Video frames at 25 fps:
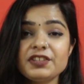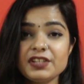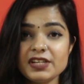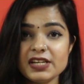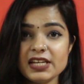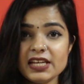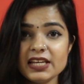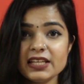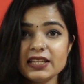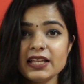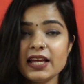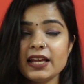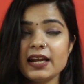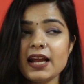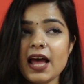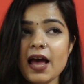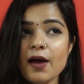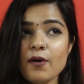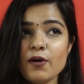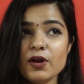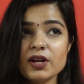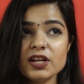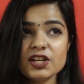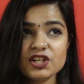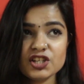3 that
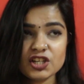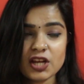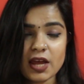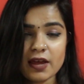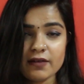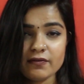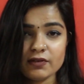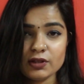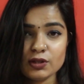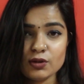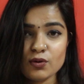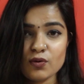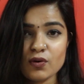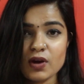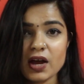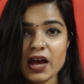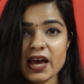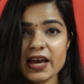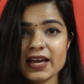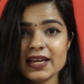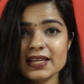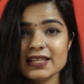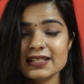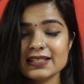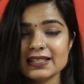I want to share with you
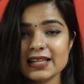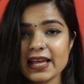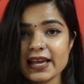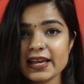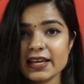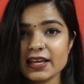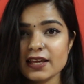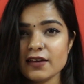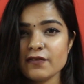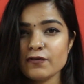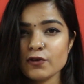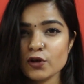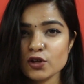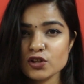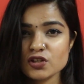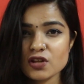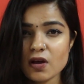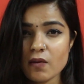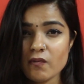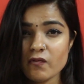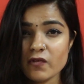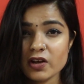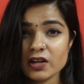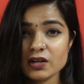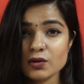guys, like if you're
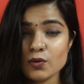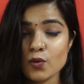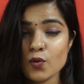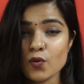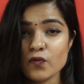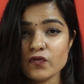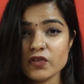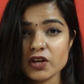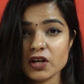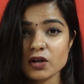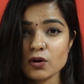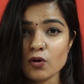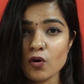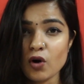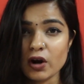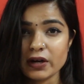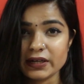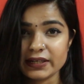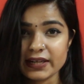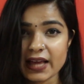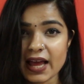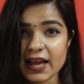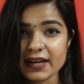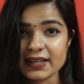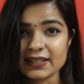someone who wear
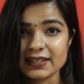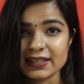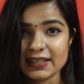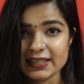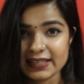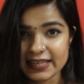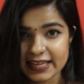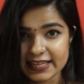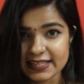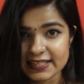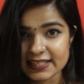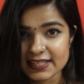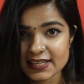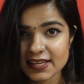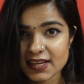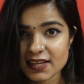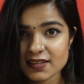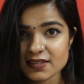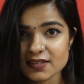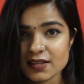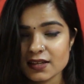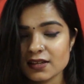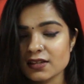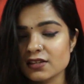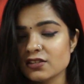contact
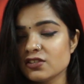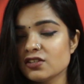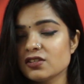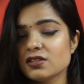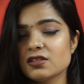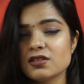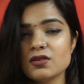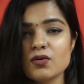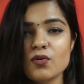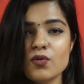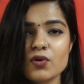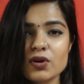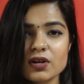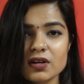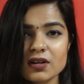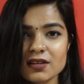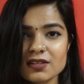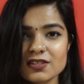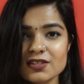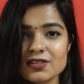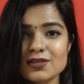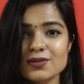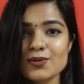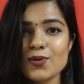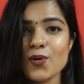lenses, just don't.
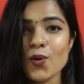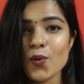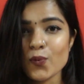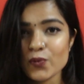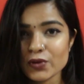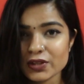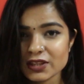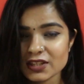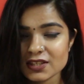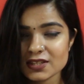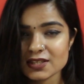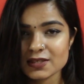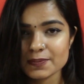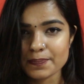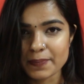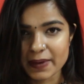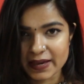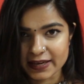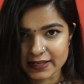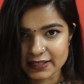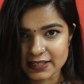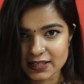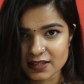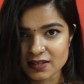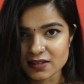Just go with the
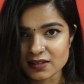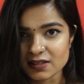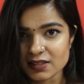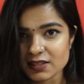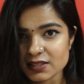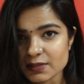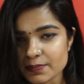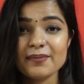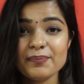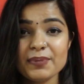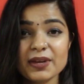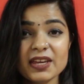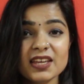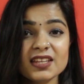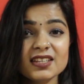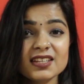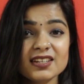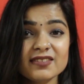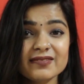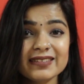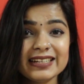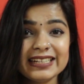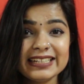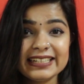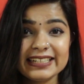spectacles, because
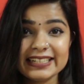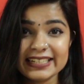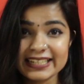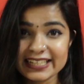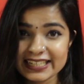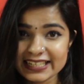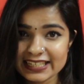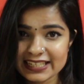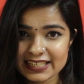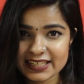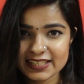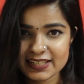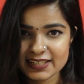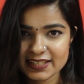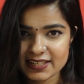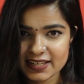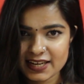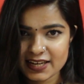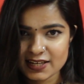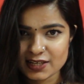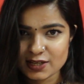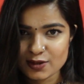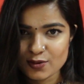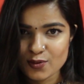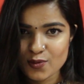it will really
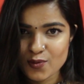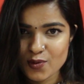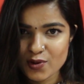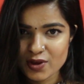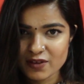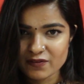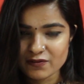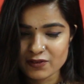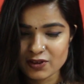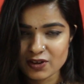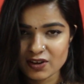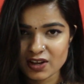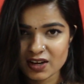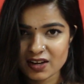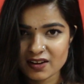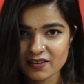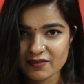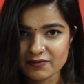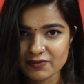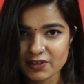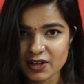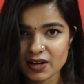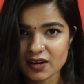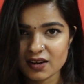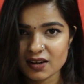irritate you if you're
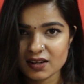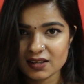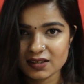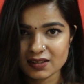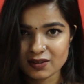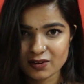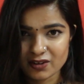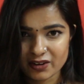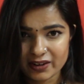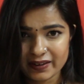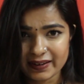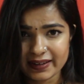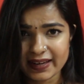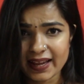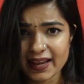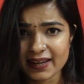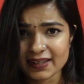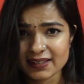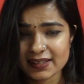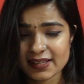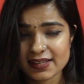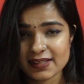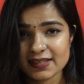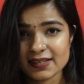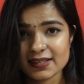gonna wear
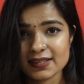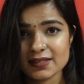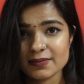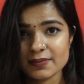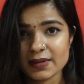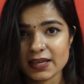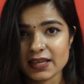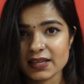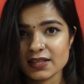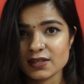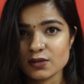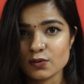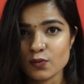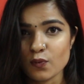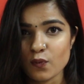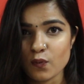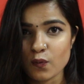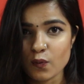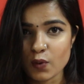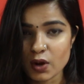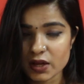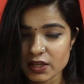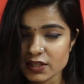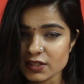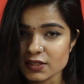contact lenses, because
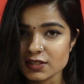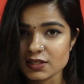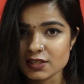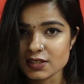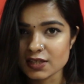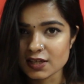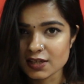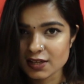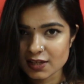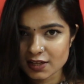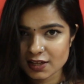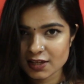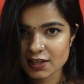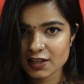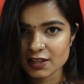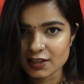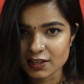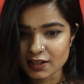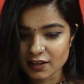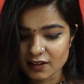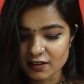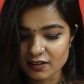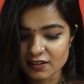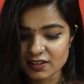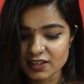once
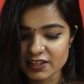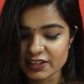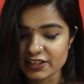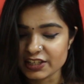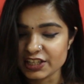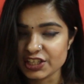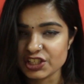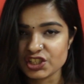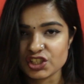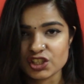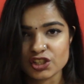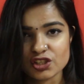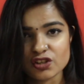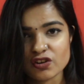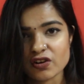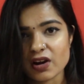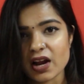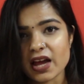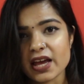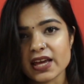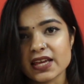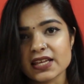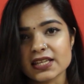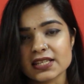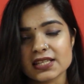the color reaches your
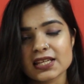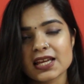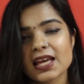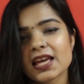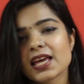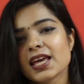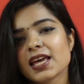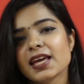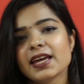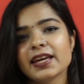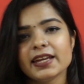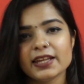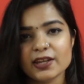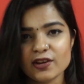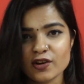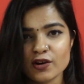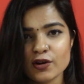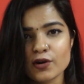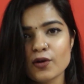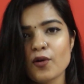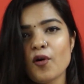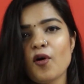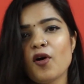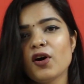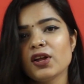eyes, you're
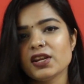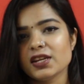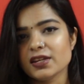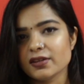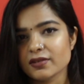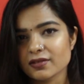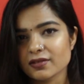gone.